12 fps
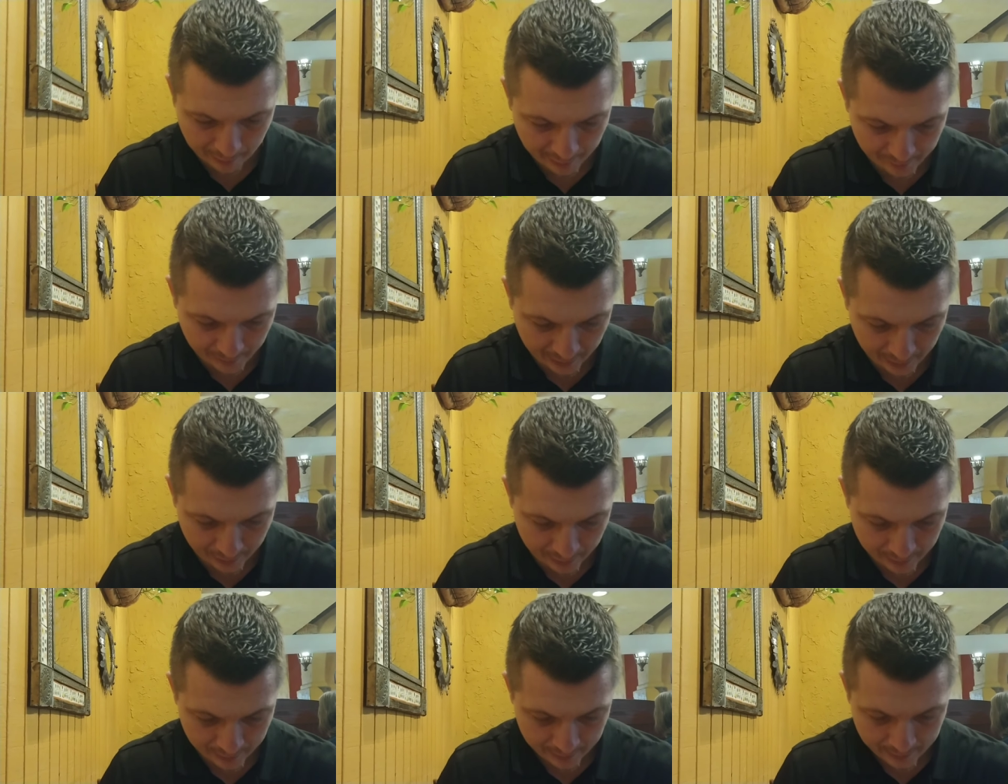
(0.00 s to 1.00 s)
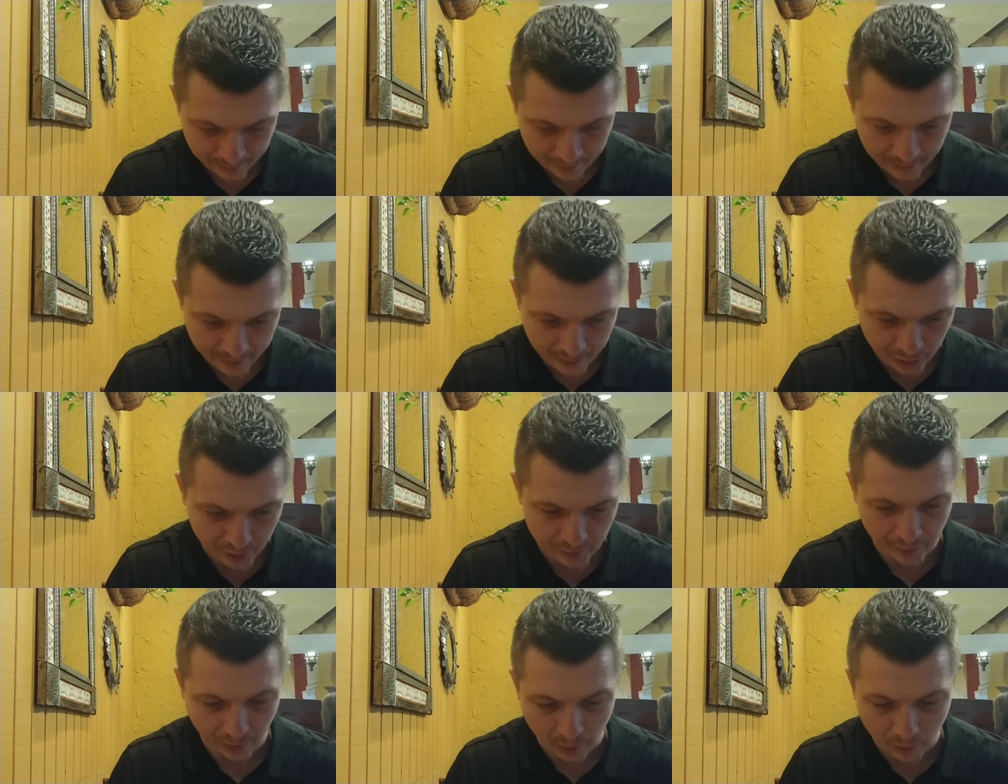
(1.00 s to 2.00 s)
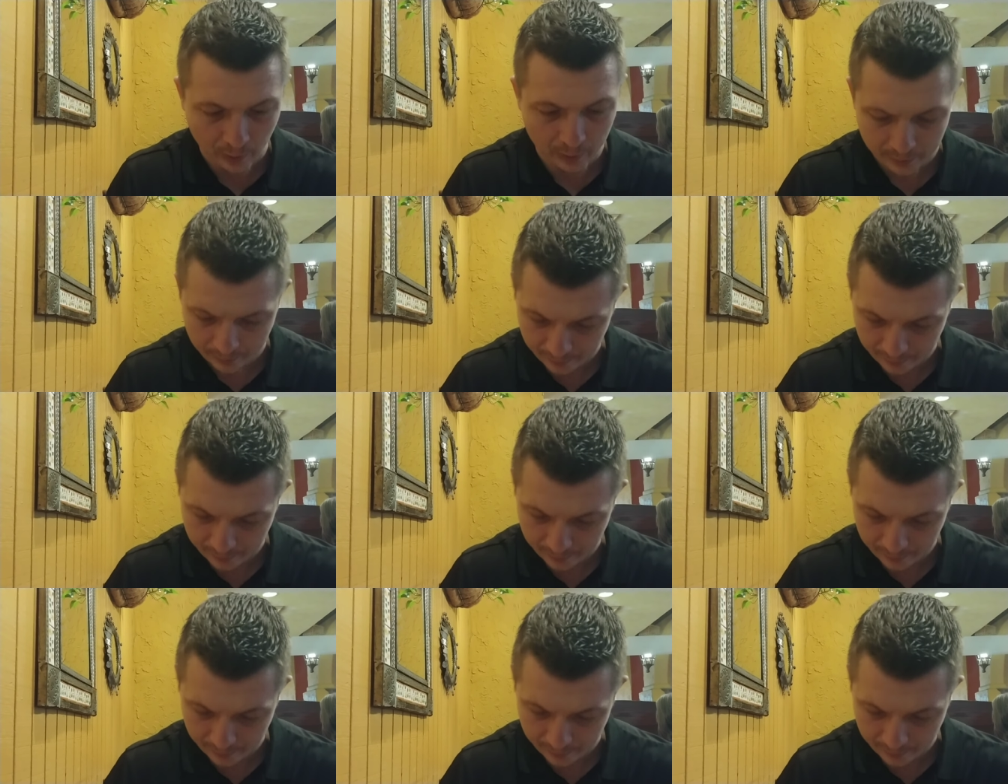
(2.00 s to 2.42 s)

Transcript: in this picture? I think it shows the corn.